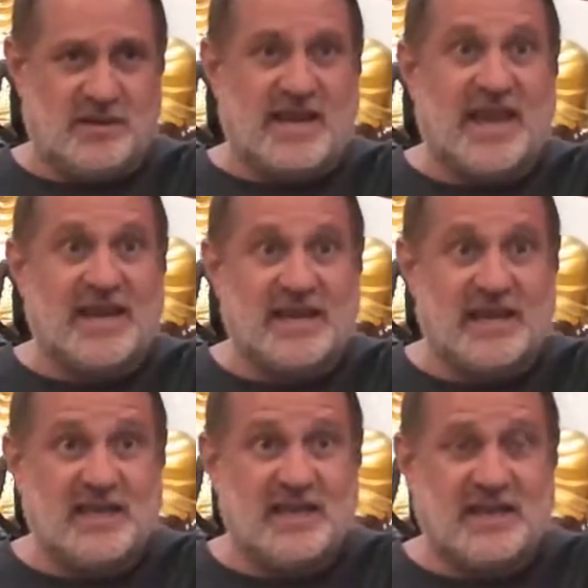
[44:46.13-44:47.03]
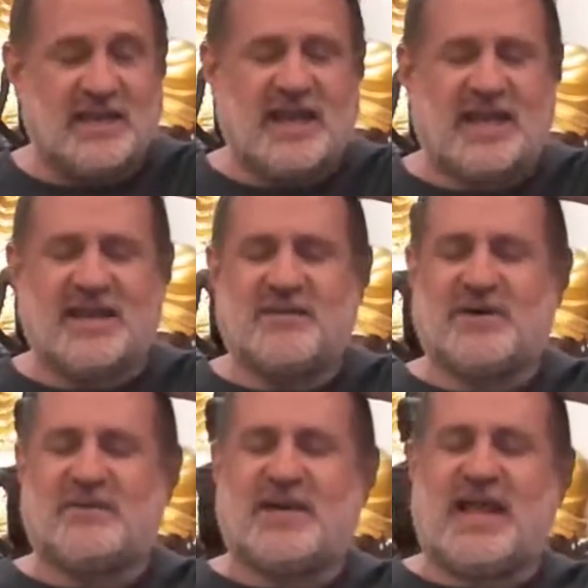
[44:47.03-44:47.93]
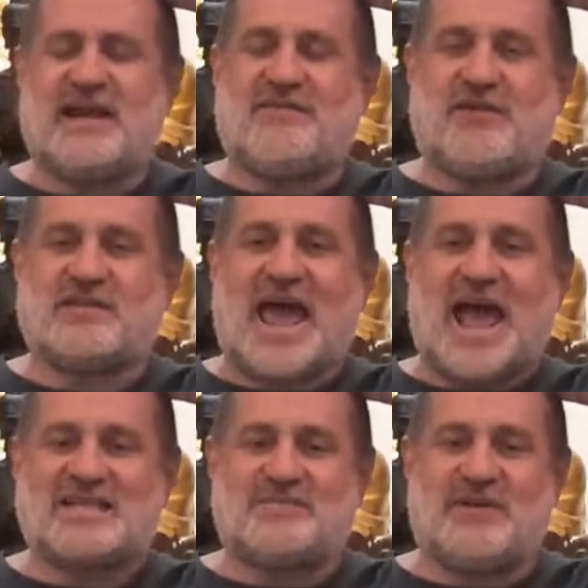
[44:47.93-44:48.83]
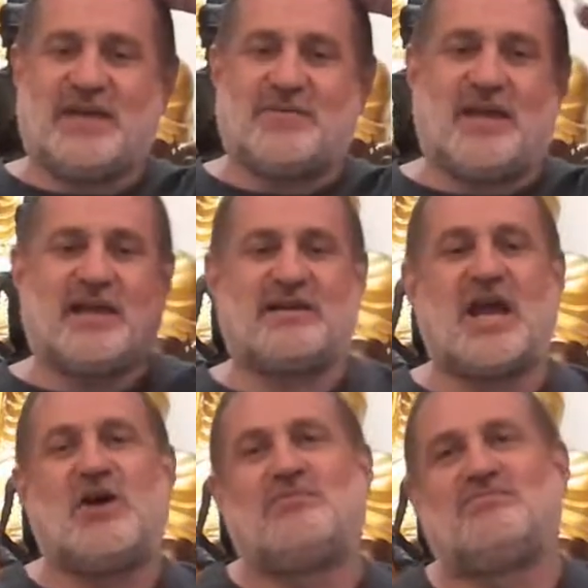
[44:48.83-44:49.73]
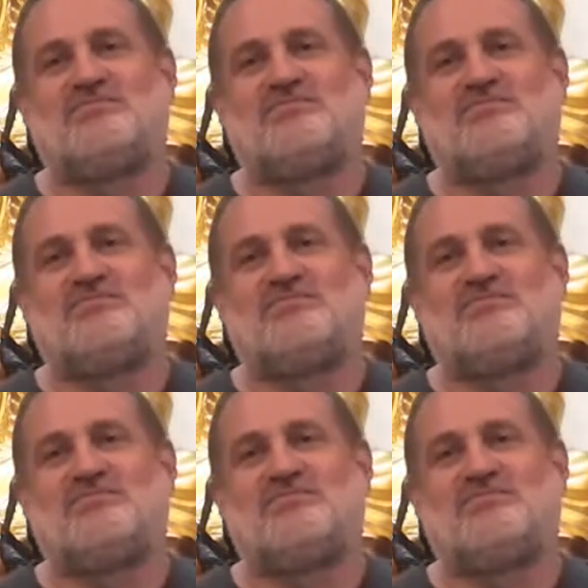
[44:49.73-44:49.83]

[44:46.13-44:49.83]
Katie? Katie. When Katie first asked me, I'm like, no,